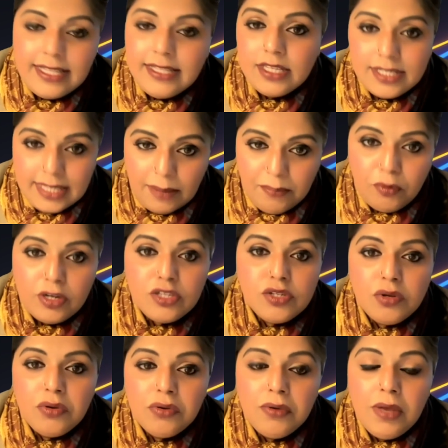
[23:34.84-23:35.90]
lines are
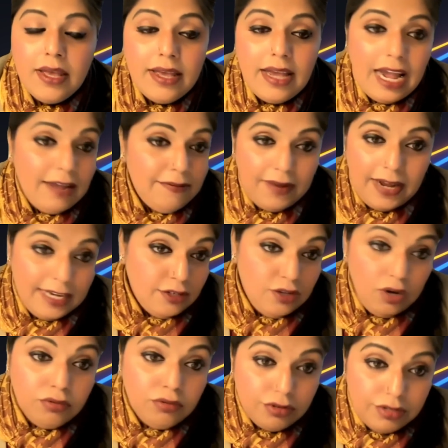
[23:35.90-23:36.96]
separate. So I
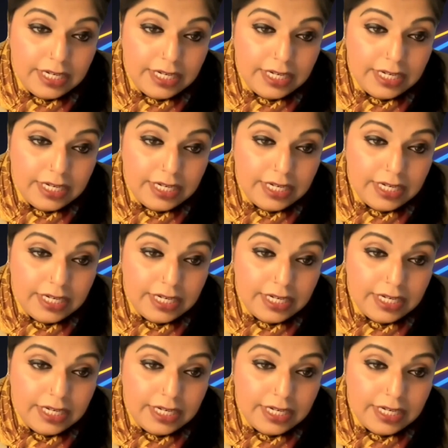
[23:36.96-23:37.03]
don't